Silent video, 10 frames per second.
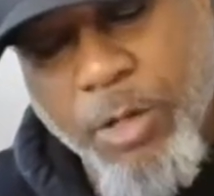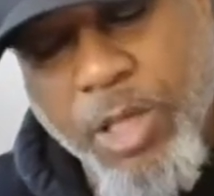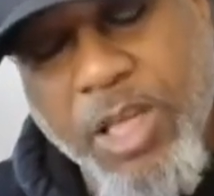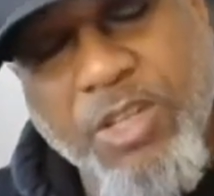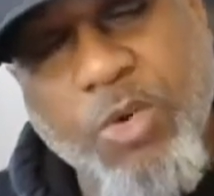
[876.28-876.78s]

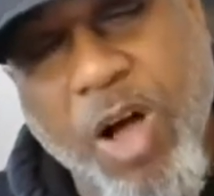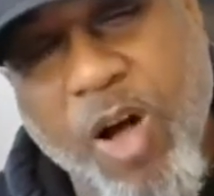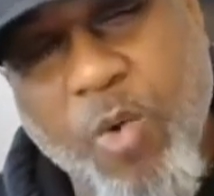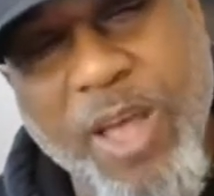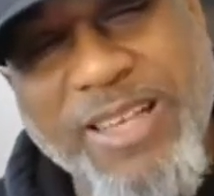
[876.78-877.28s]
looking to
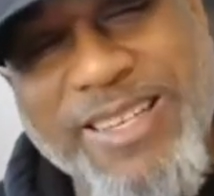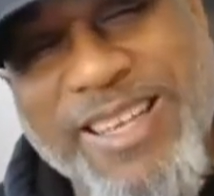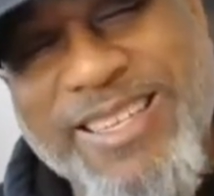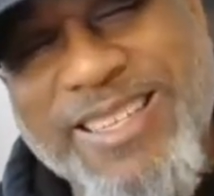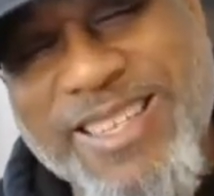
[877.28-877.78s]
always
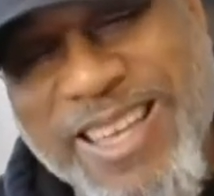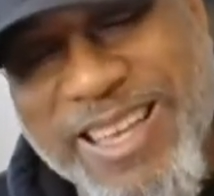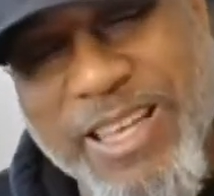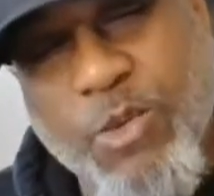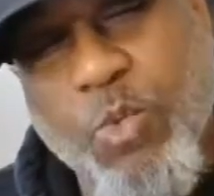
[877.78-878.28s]

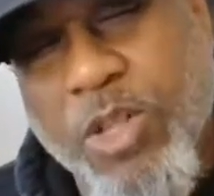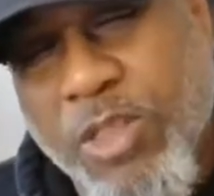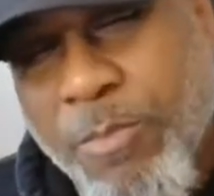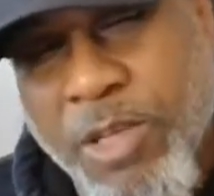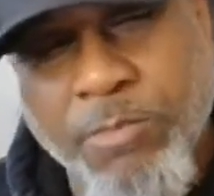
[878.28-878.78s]
exceed what the
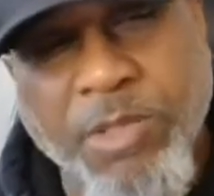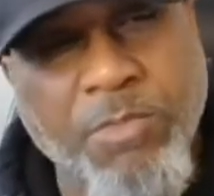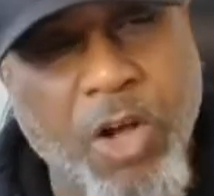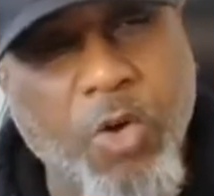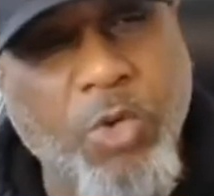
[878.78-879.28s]
minimum
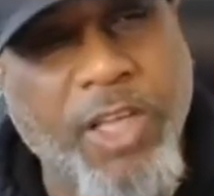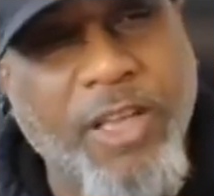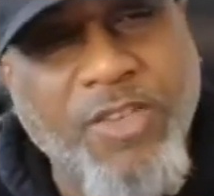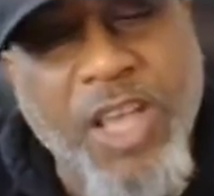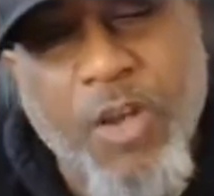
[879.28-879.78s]
goal
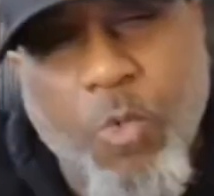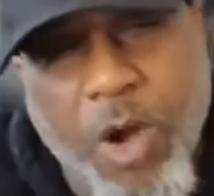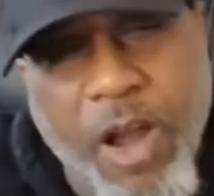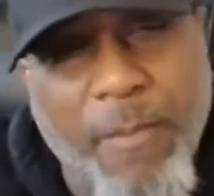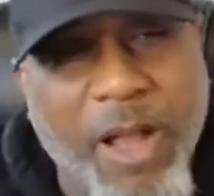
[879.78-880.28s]
is.
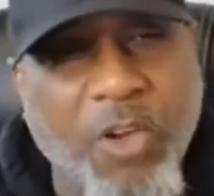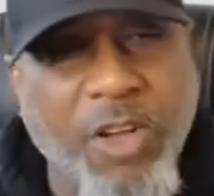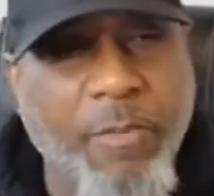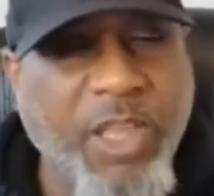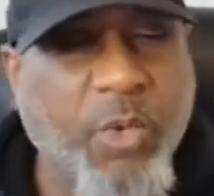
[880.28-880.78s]
Where am I going
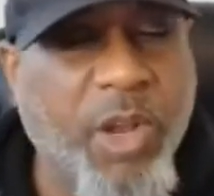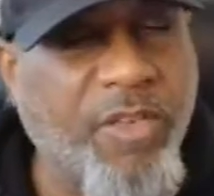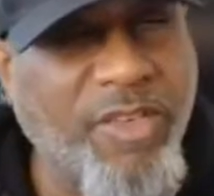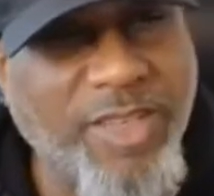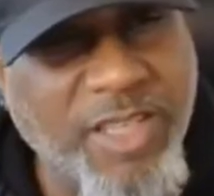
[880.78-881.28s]
to be
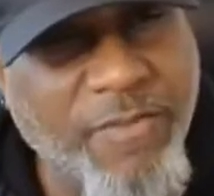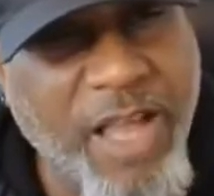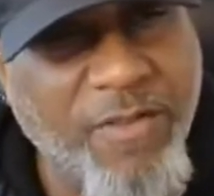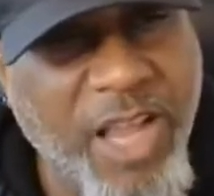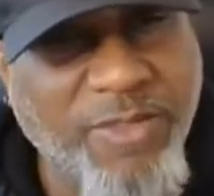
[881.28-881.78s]

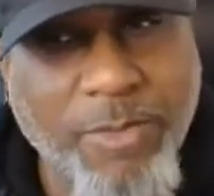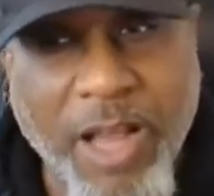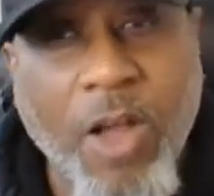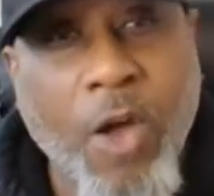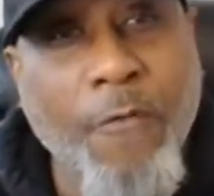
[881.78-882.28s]
365 days from
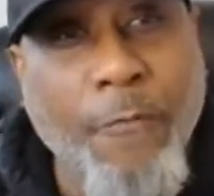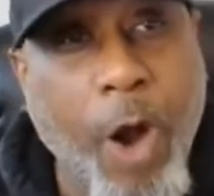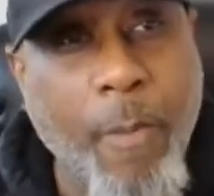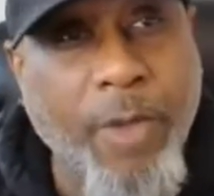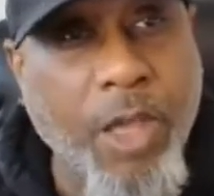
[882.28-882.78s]
now?
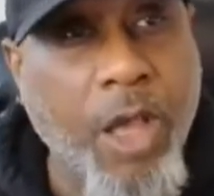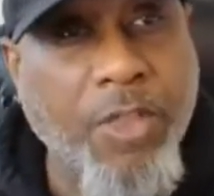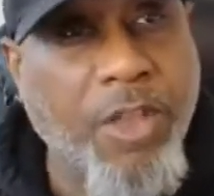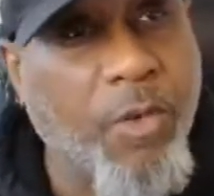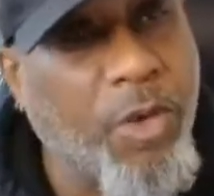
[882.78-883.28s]
Far
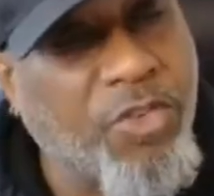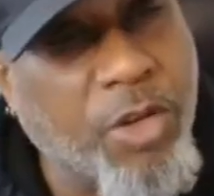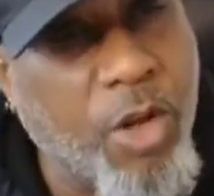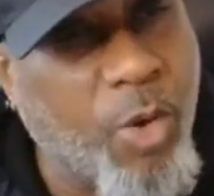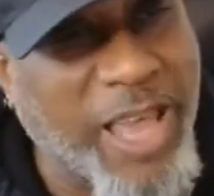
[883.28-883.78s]
beyond the original
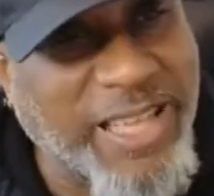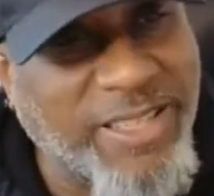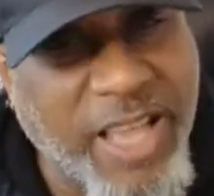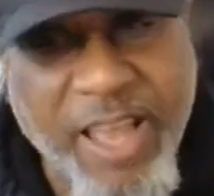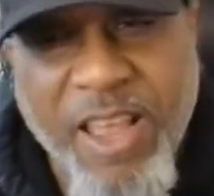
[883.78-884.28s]
goal I
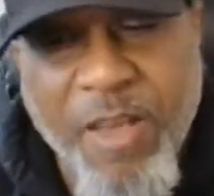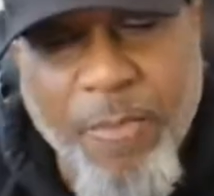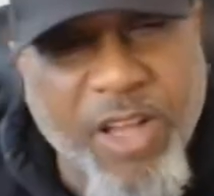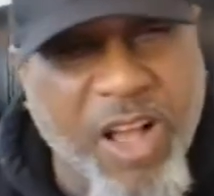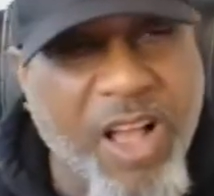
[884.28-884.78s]
set
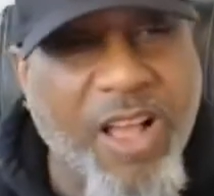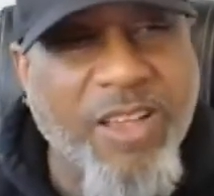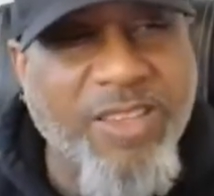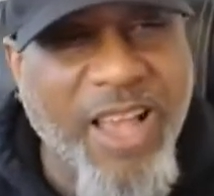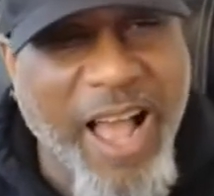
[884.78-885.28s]

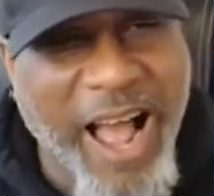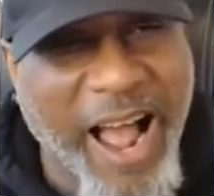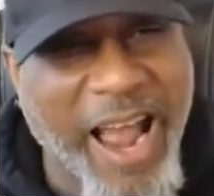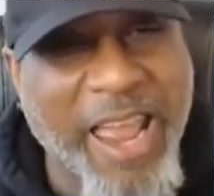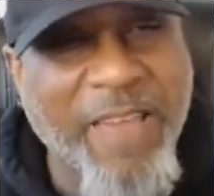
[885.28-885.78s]
because
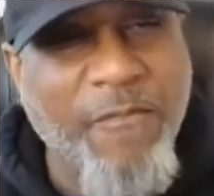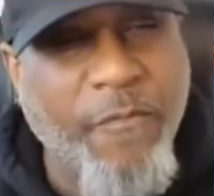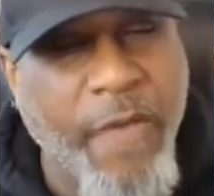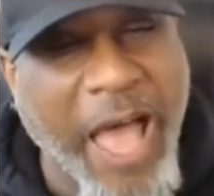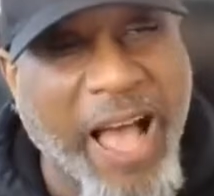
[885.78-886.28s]
I
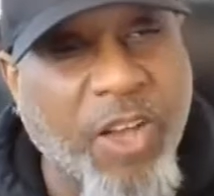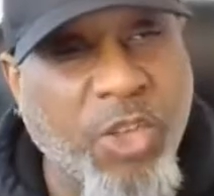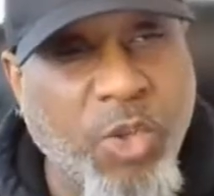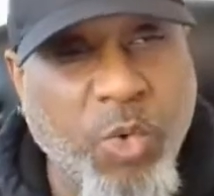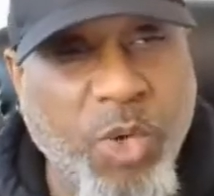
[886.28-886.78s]

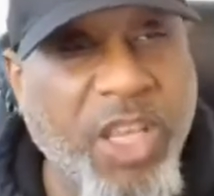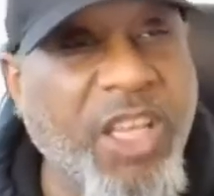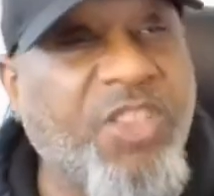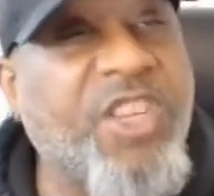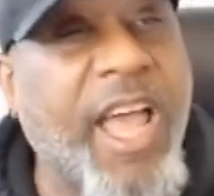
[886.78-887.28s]
valued
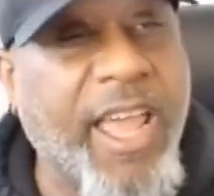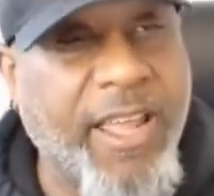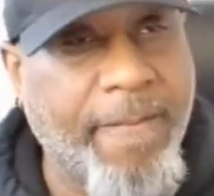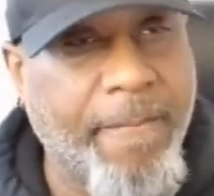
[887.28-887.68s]
each day.